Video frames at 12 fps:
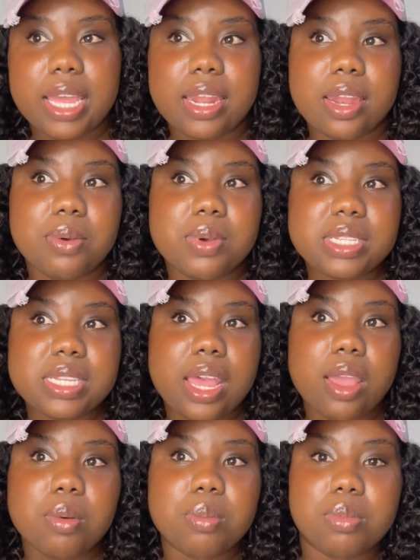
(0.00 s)
And I was
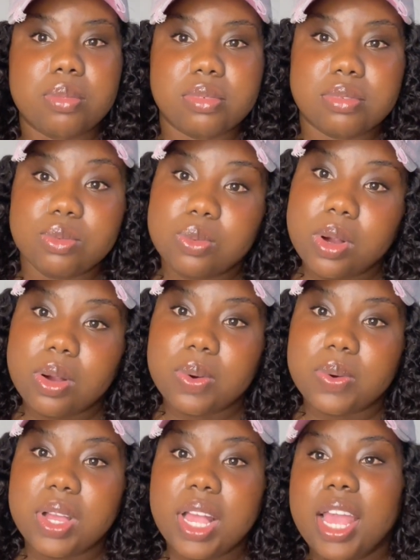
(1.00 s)
like,
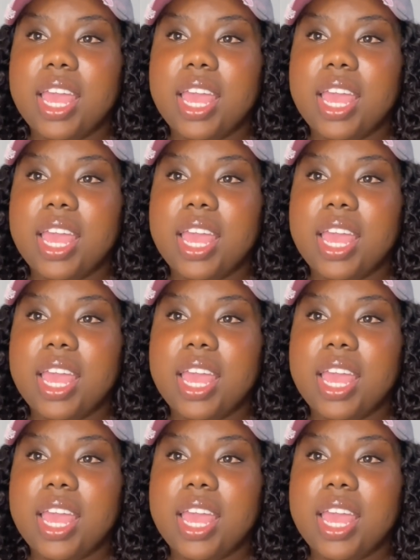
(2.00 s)
whoa,